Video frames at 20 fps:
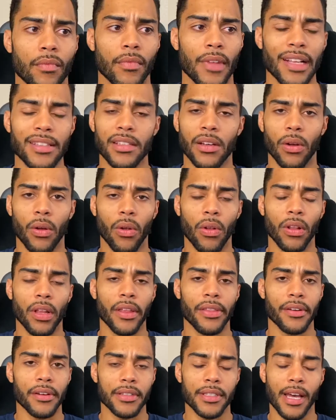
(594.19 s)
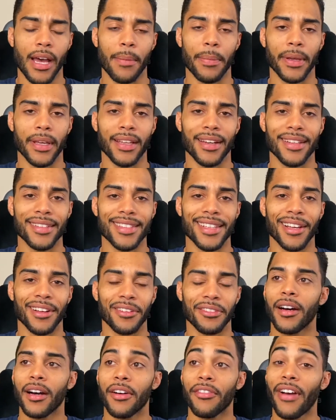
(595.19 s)
That's a whole other topic in
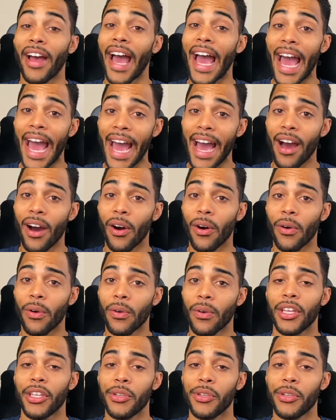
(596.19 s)
itself of how